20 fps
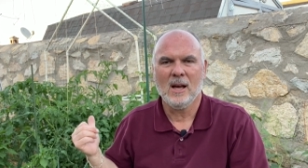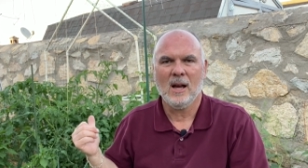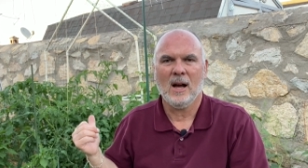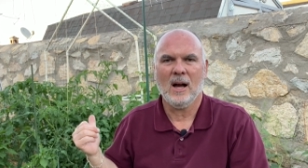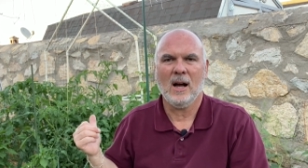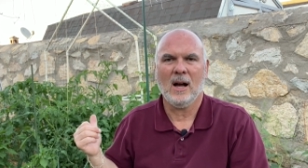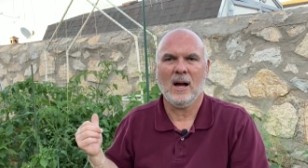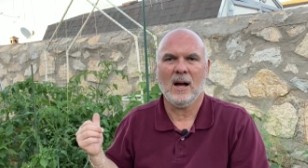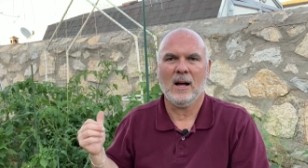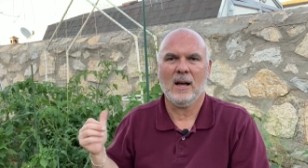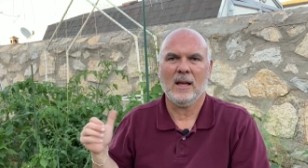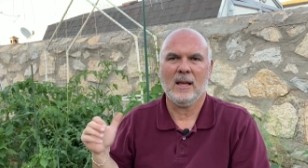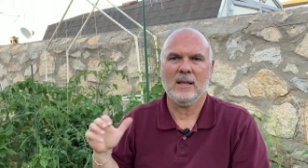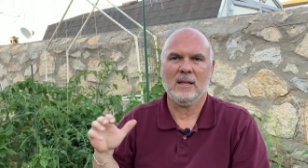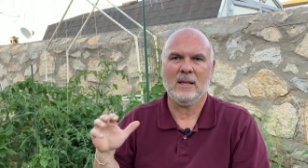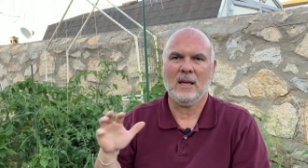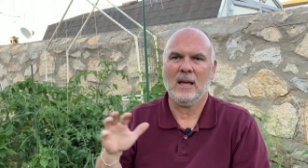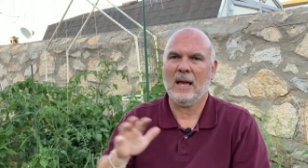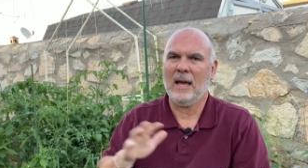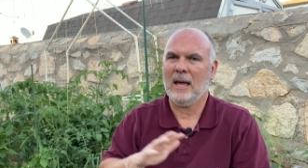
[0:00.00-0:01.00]
Uh,
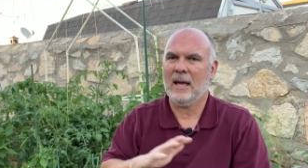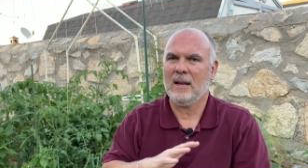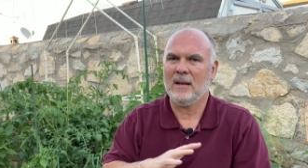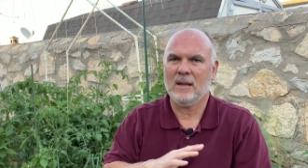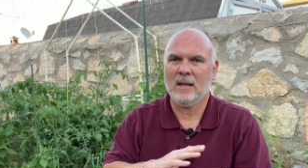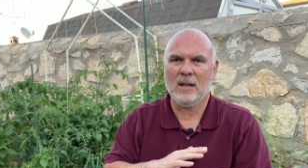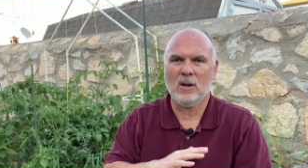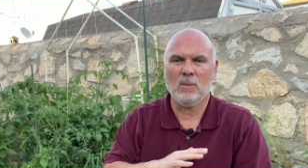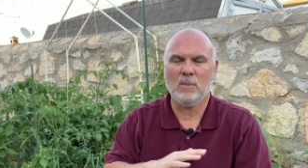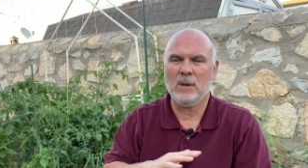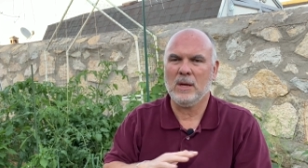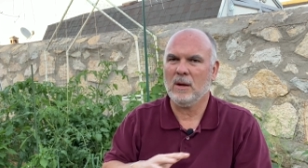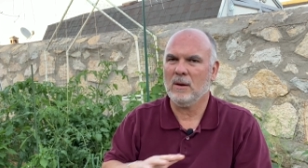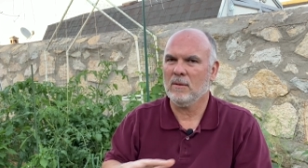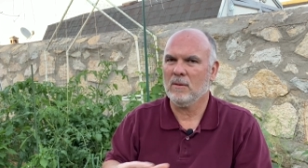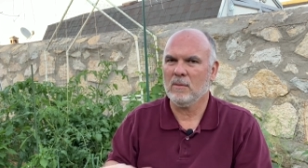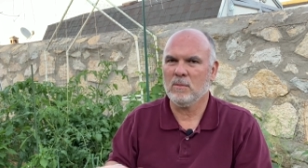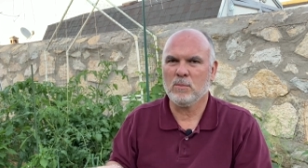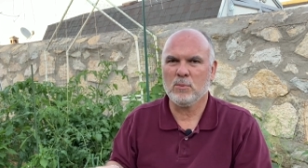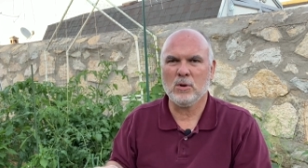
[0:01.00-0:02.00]
and it'll be
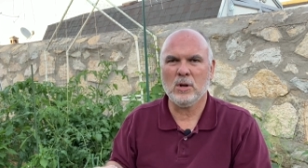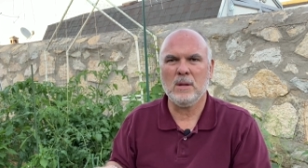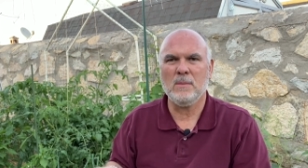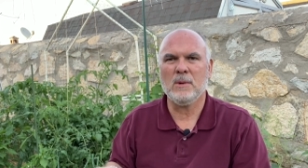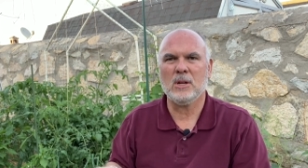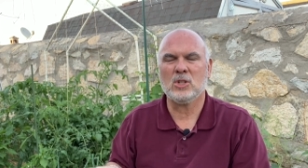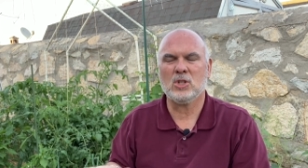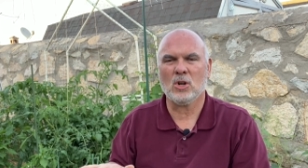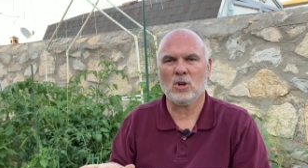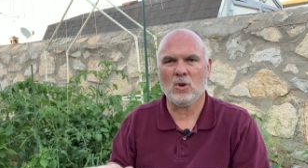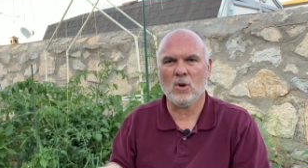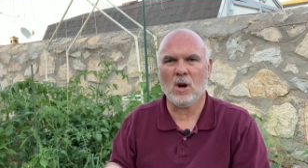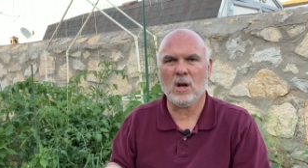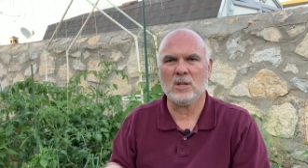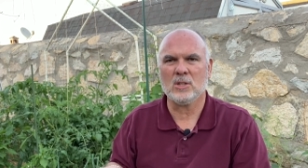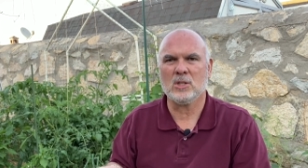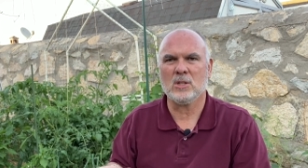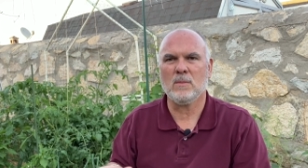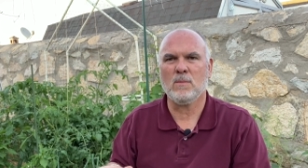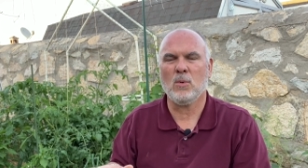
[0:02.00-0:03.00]
pretty much
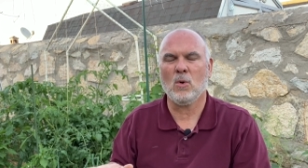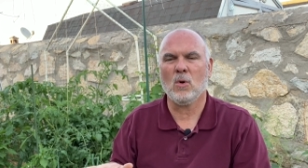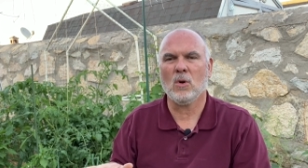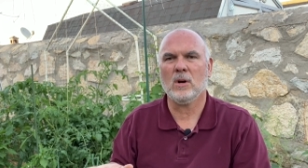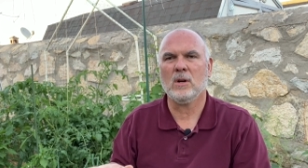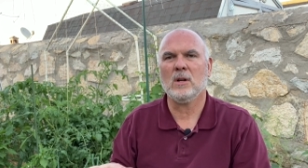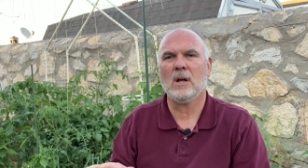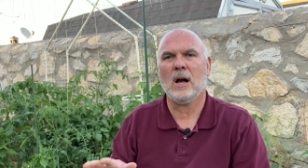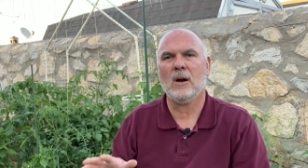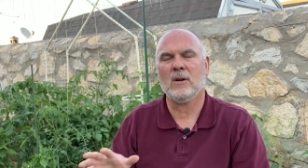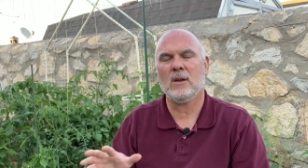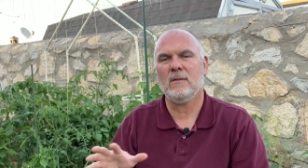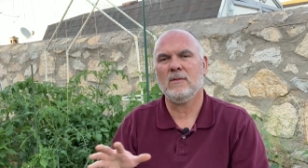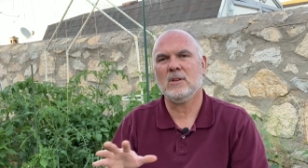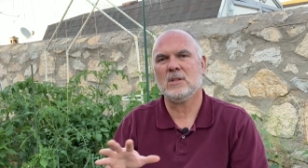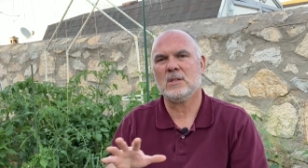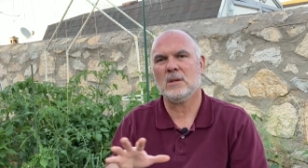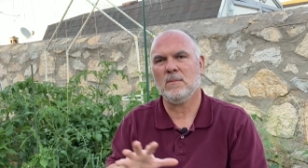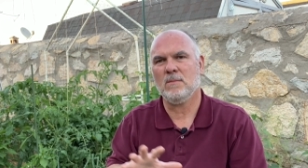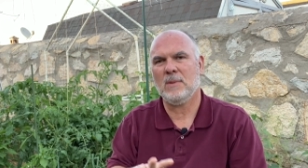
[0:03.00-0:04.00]
across the board. I'll give you
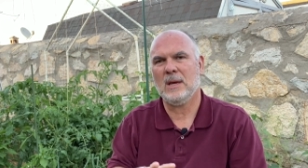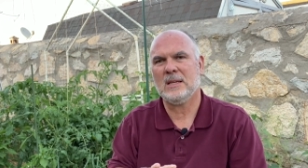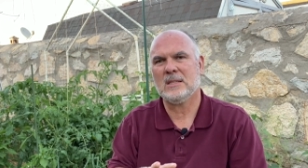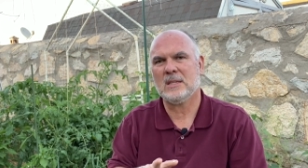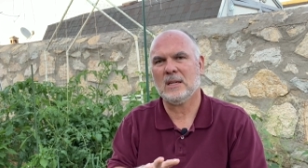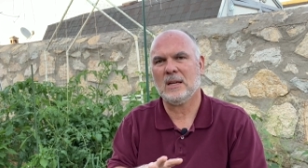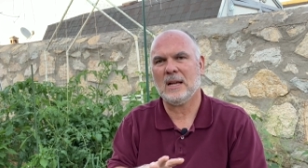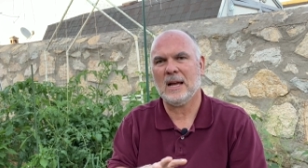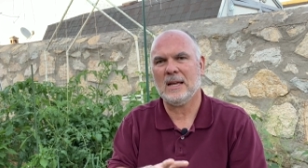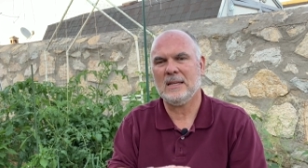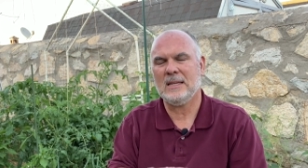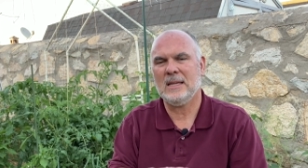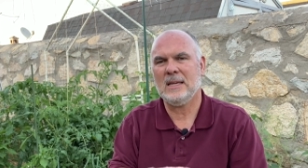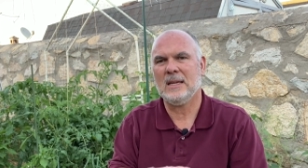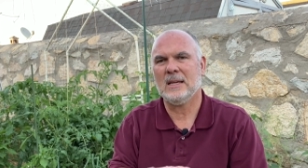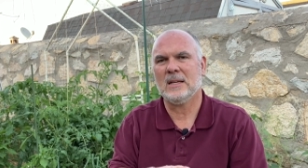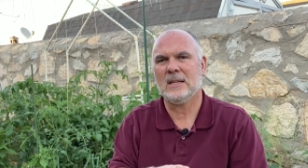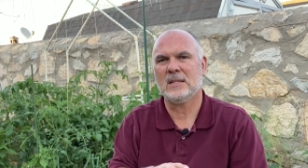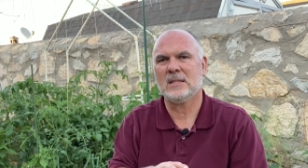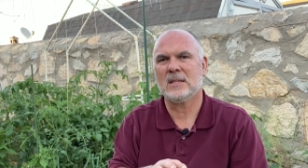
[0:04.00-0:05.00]
some basic
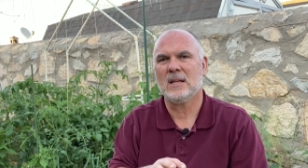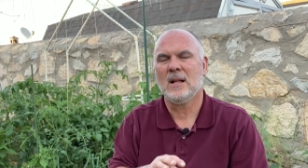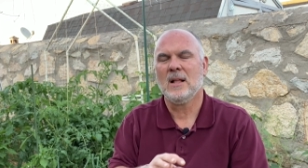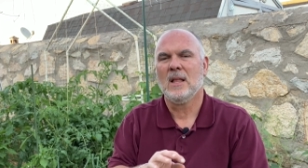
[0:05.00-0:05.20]
ideas